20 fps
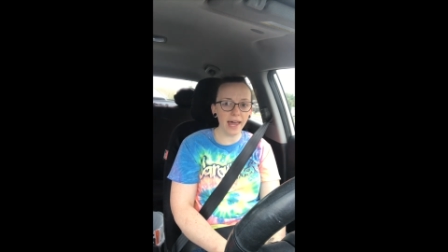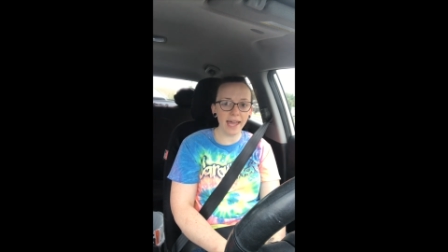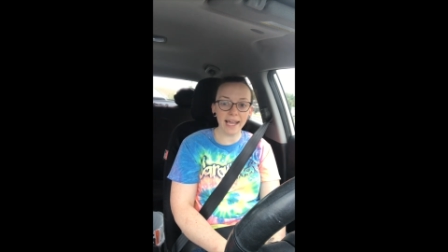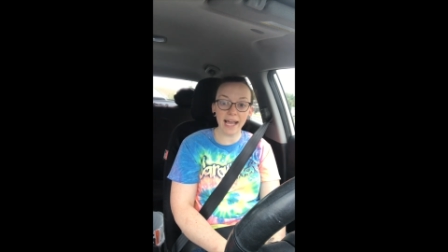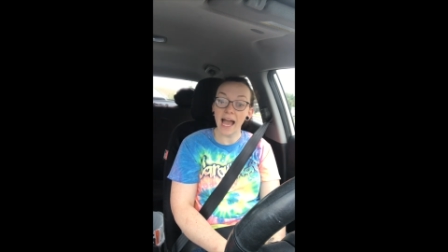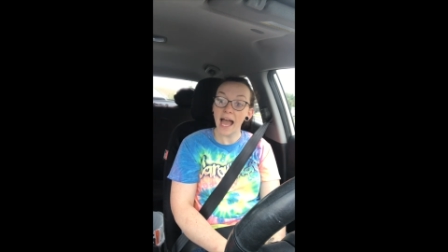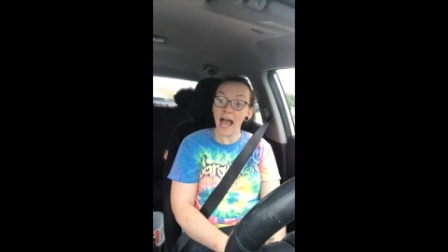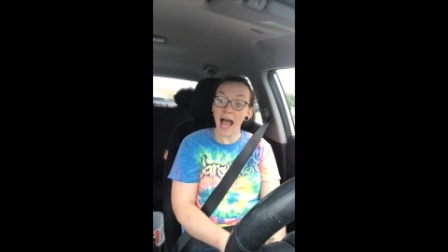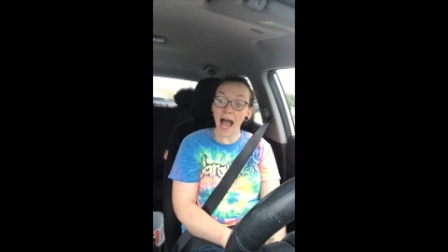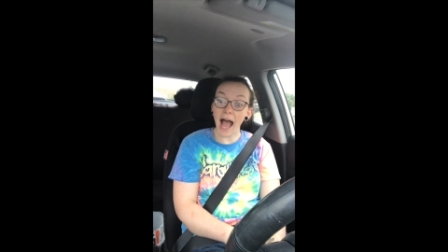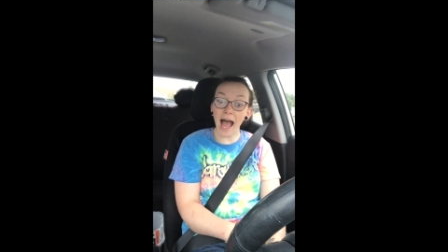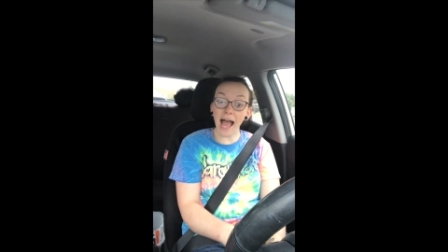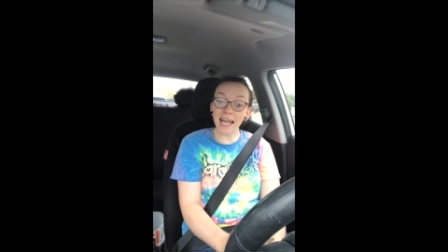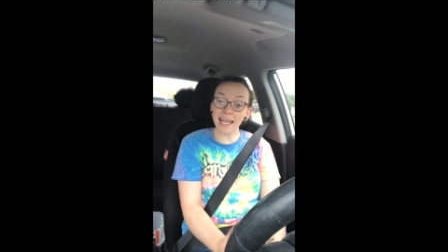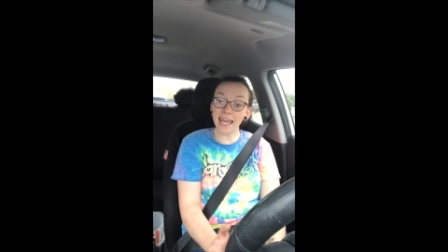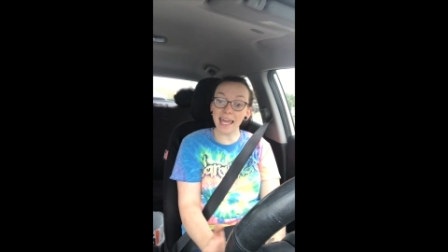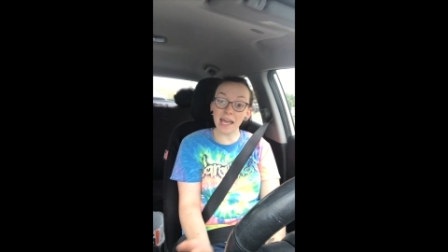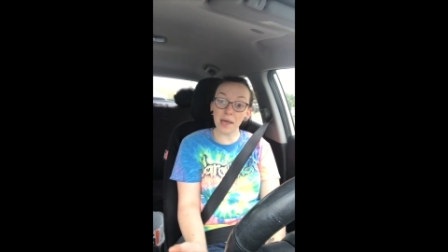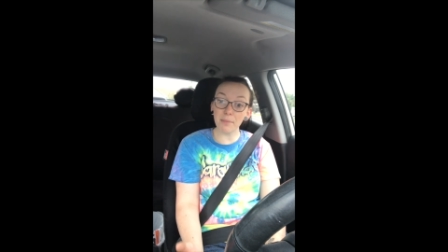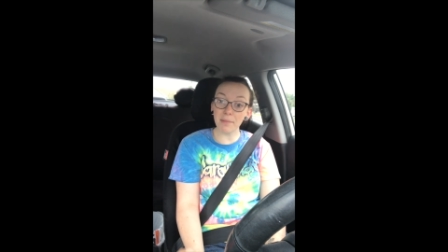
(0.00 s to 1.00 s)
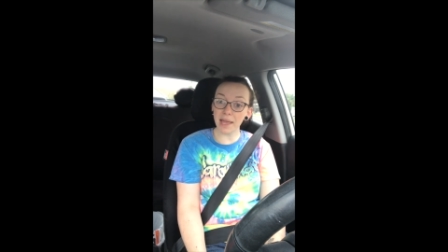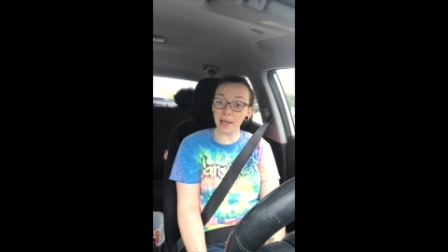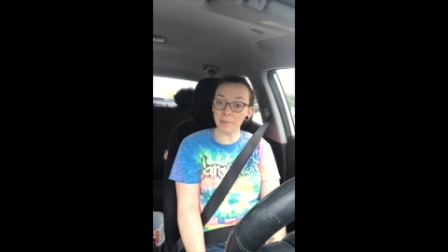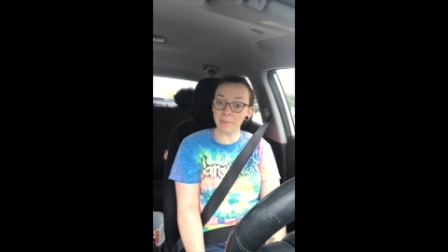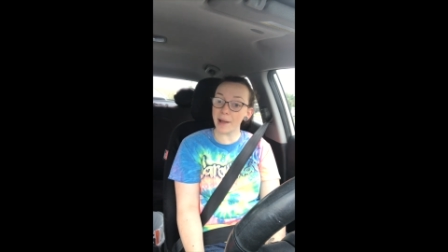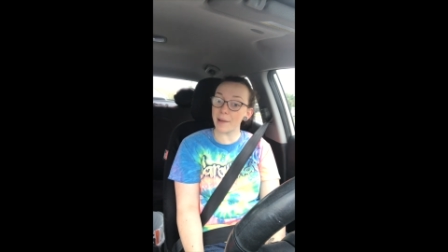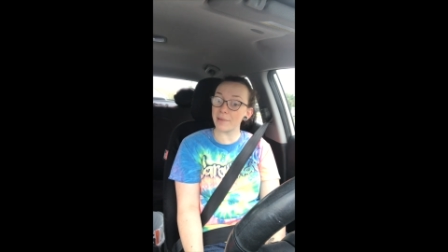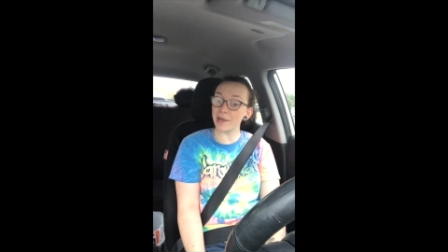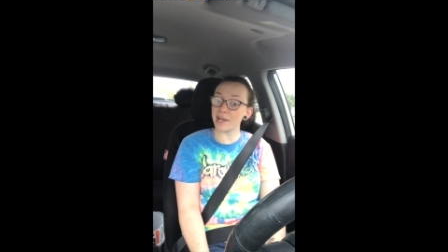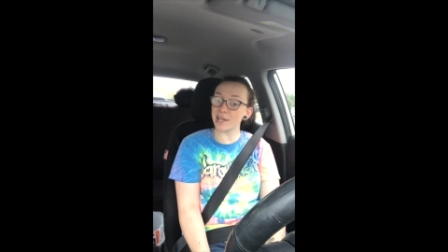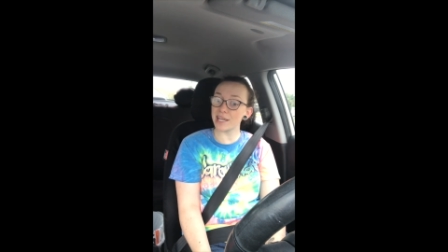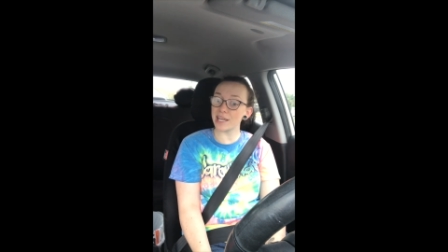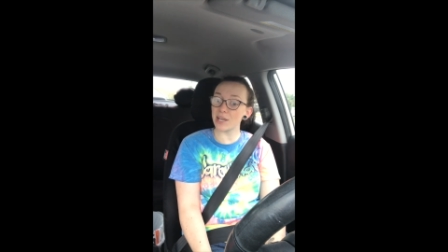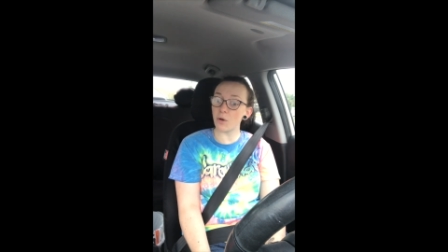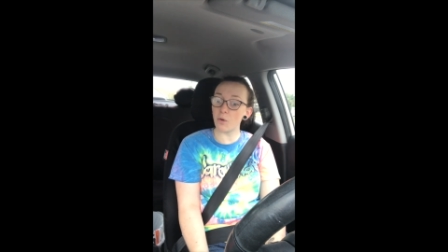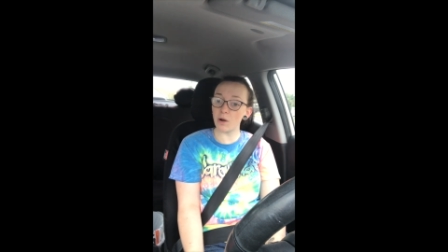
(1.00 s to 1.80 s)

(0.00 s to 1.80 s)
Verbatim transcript: Like, I can't make my buggy